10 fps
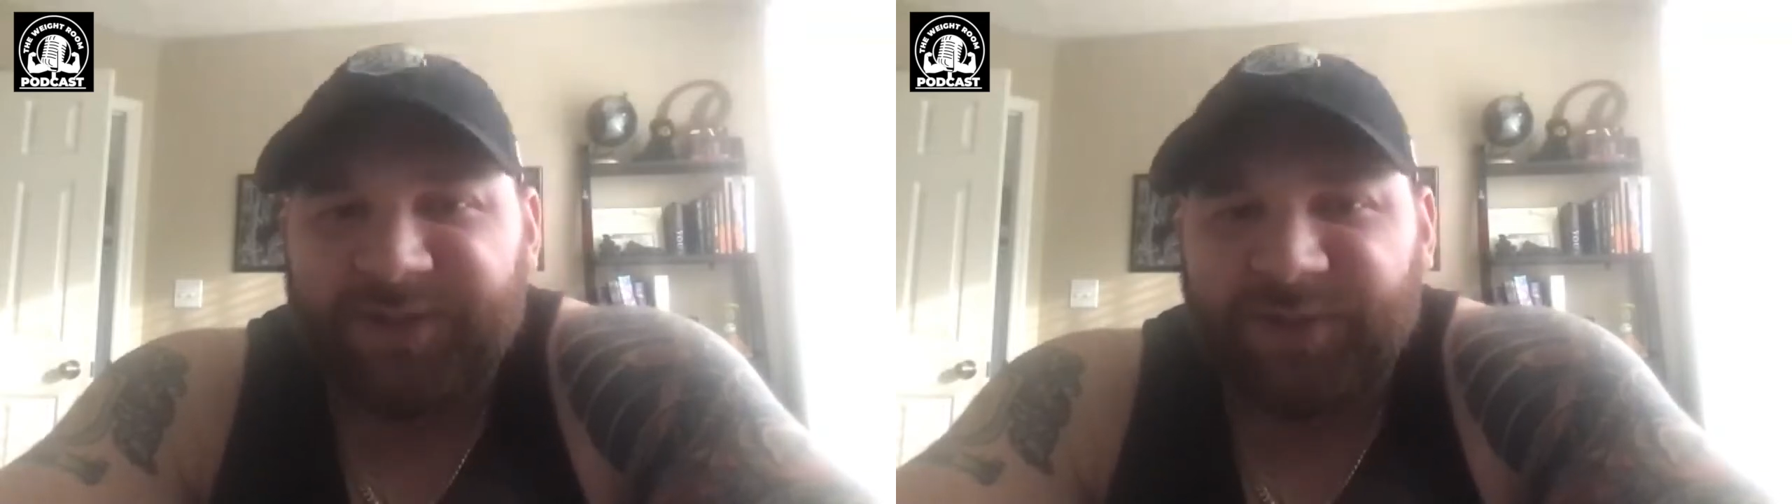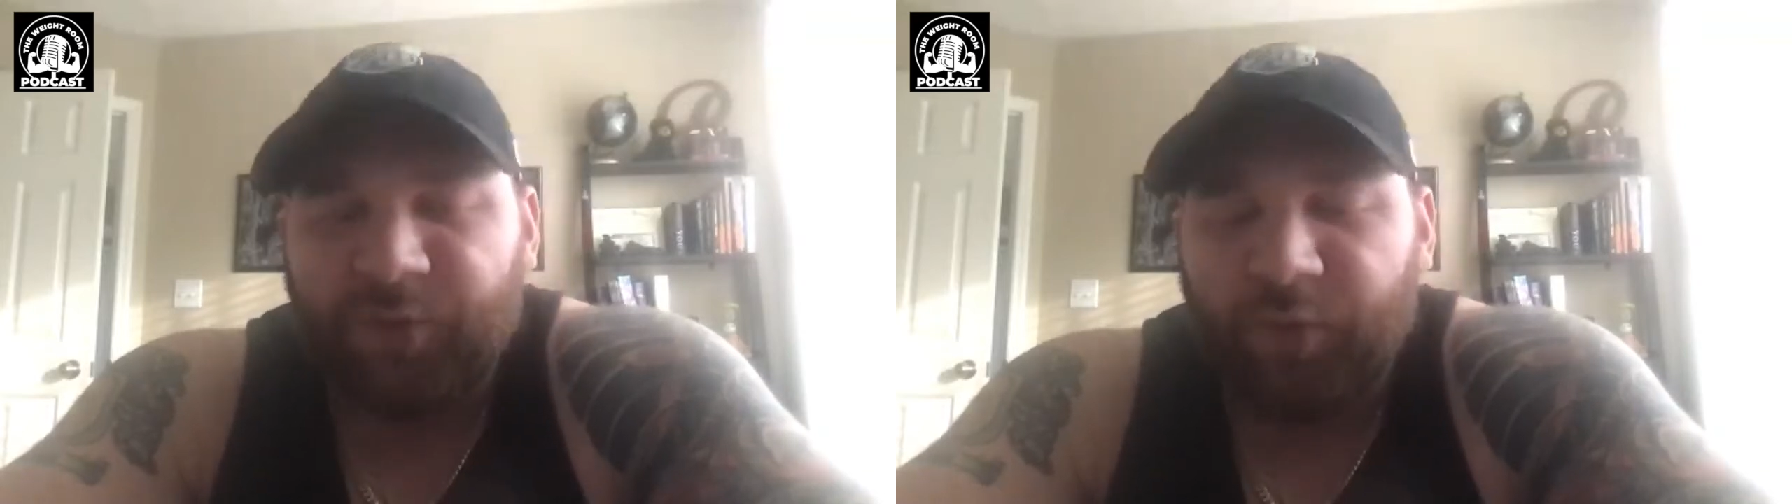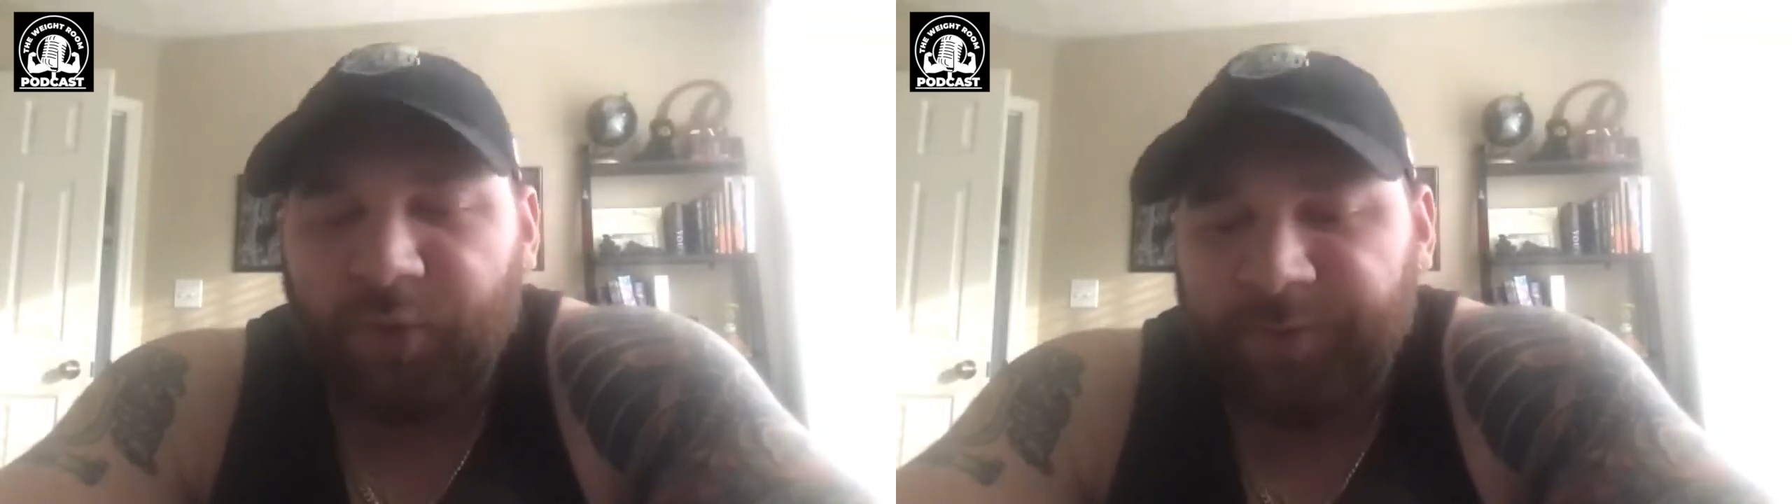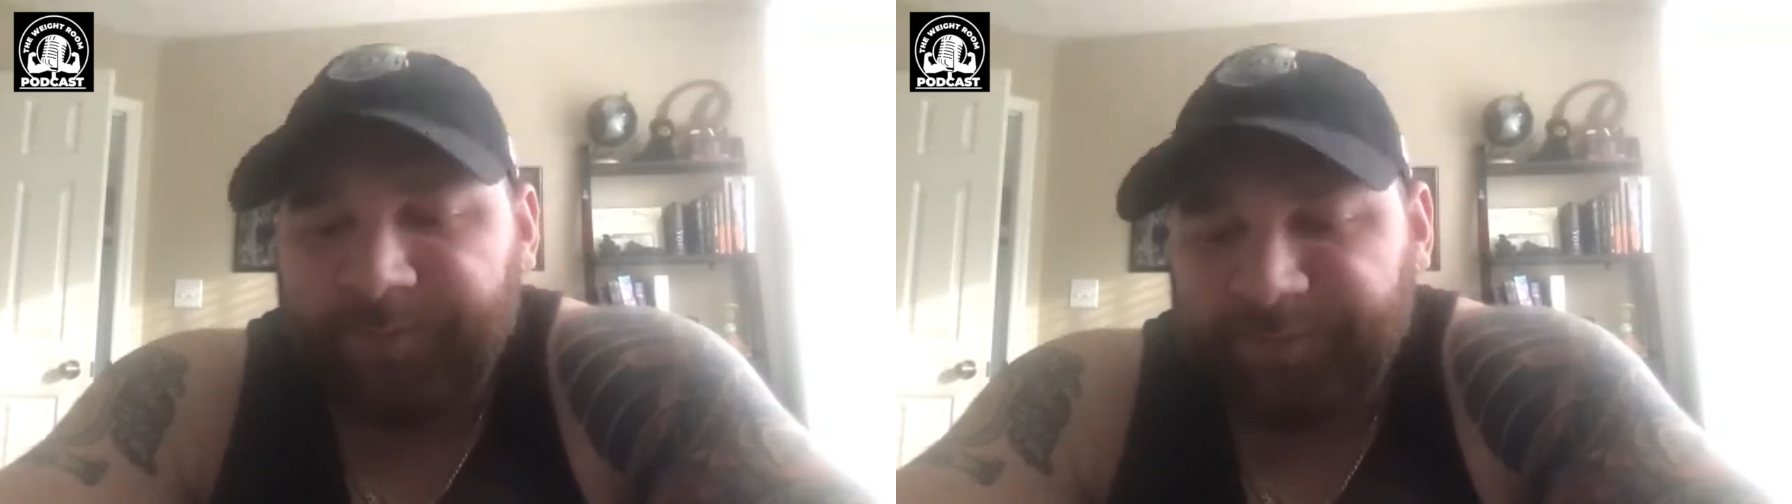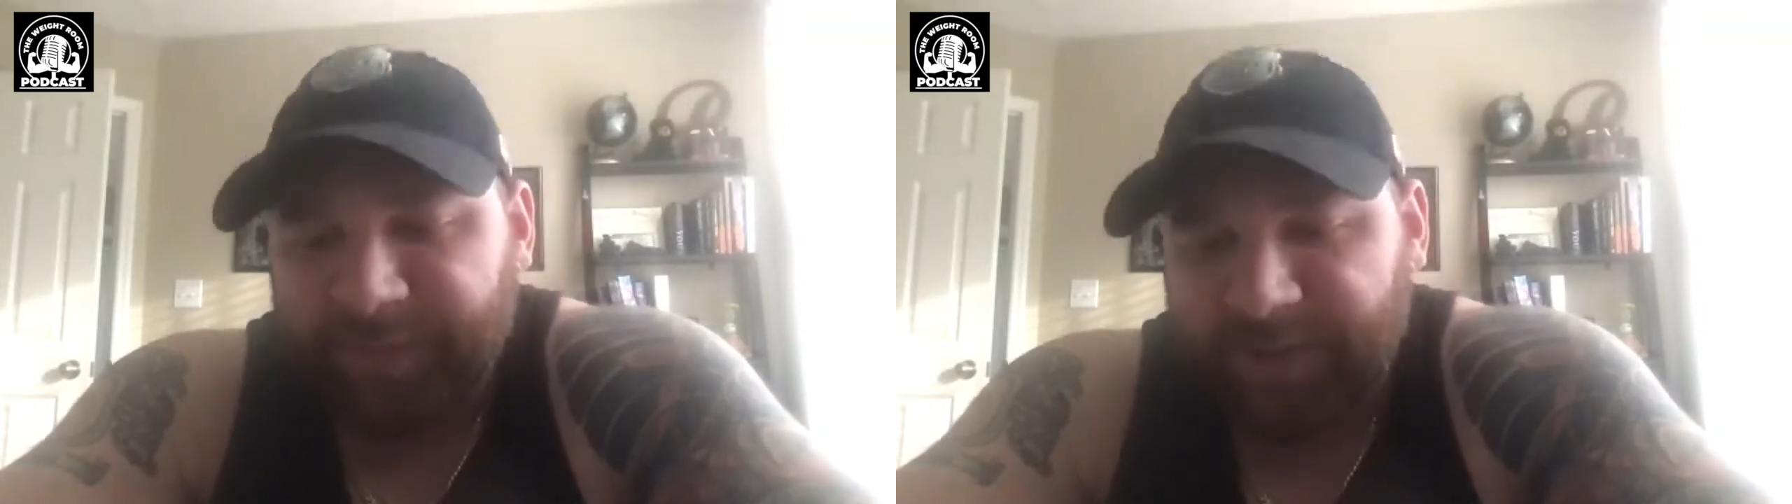school.
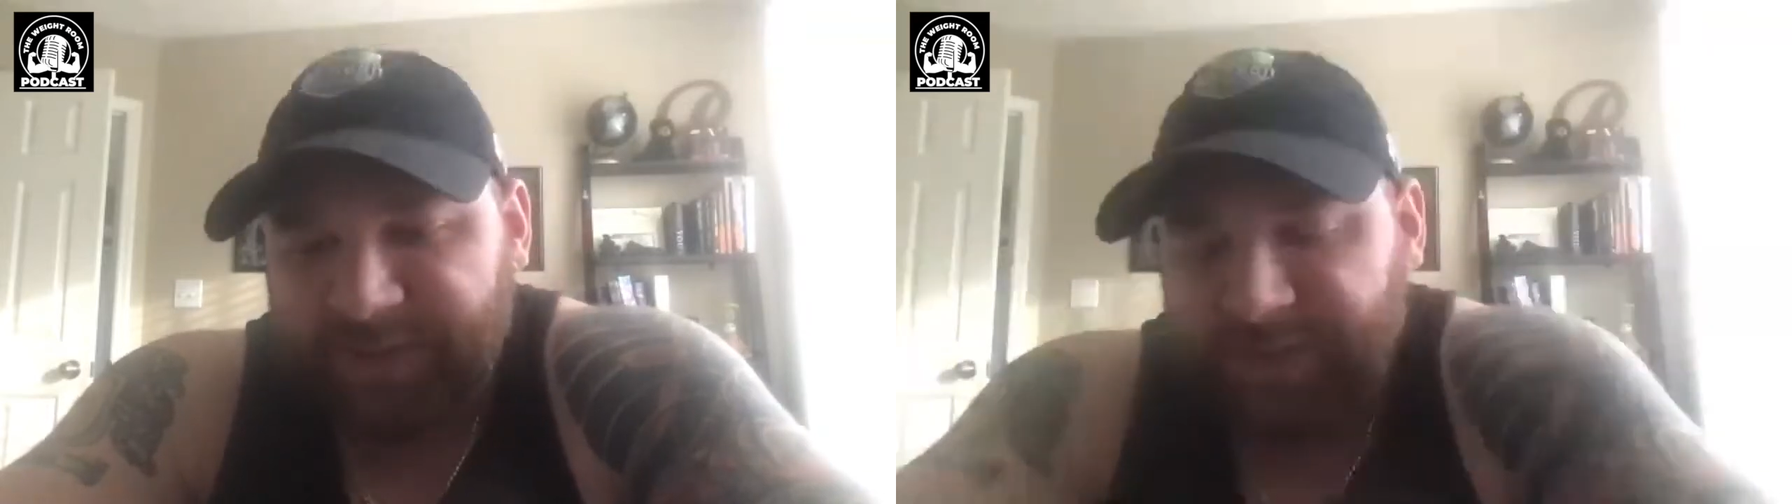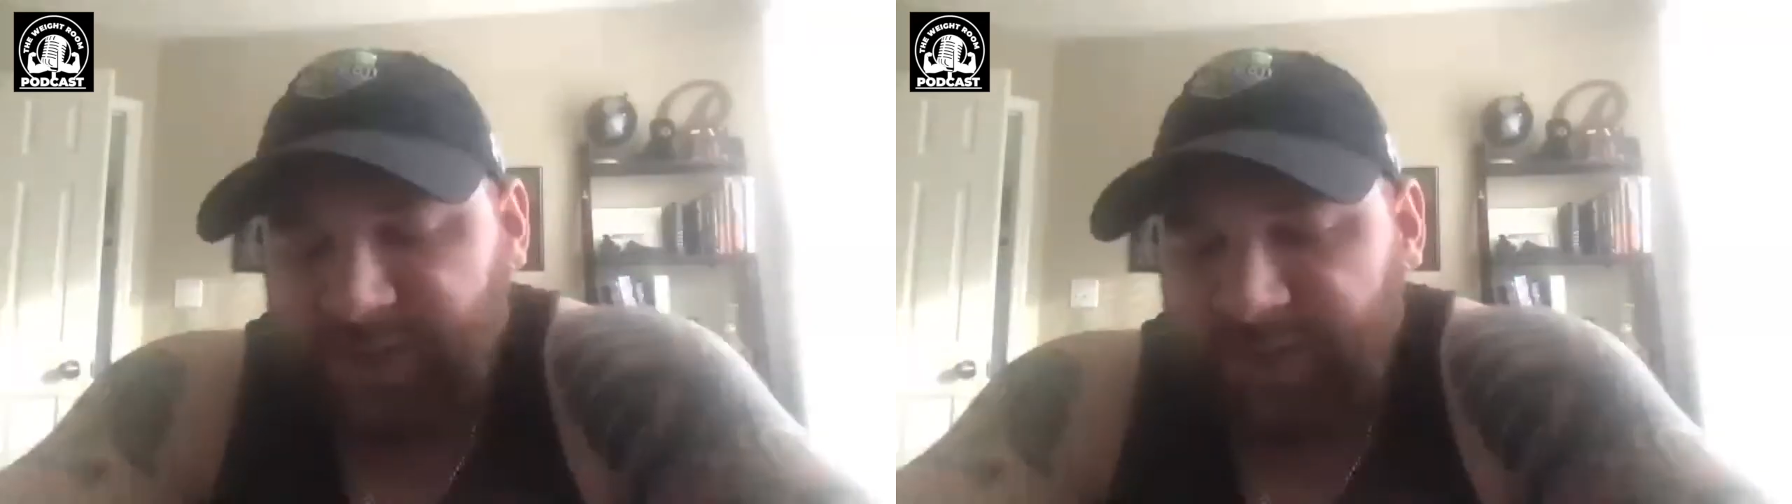So that